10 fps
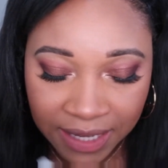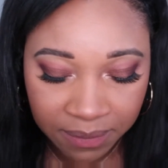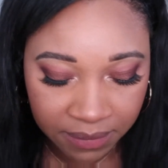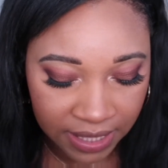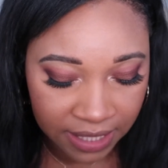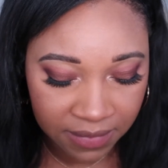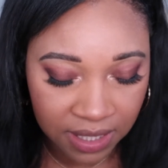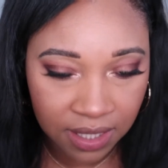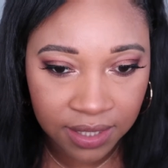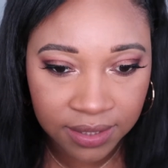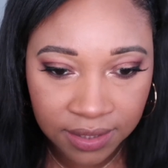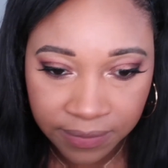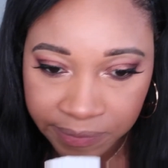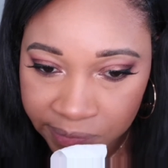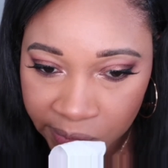my lip gloss
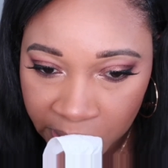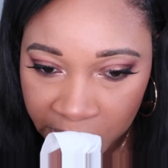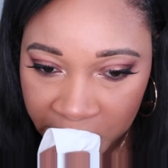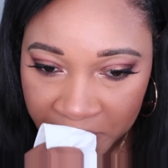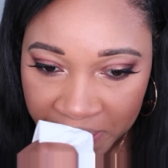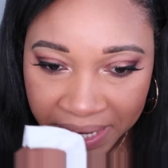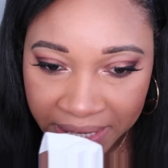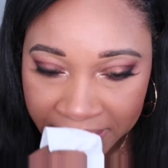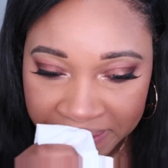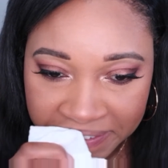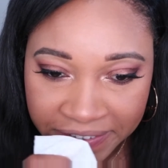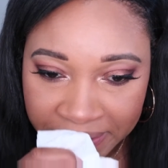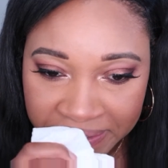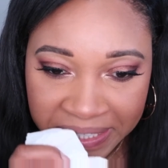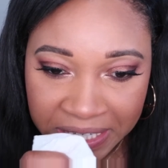and any
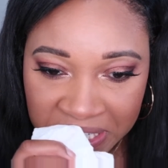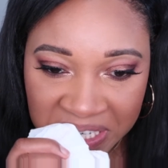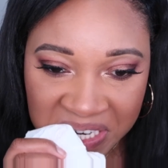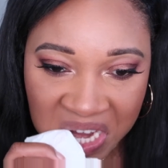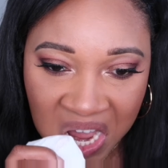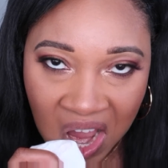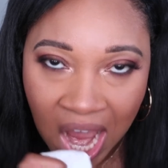foundation.